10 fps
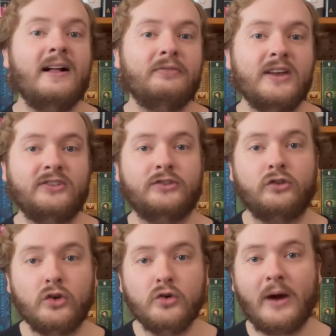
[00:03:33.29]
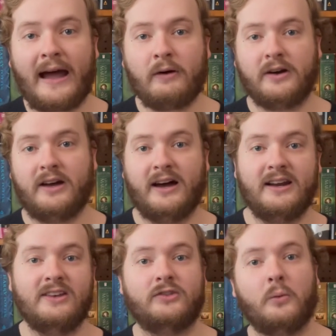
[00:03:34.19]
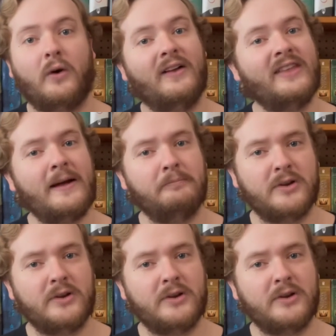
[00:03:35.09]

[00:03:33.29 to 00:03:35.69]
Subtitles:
This 2-hour cut is the one that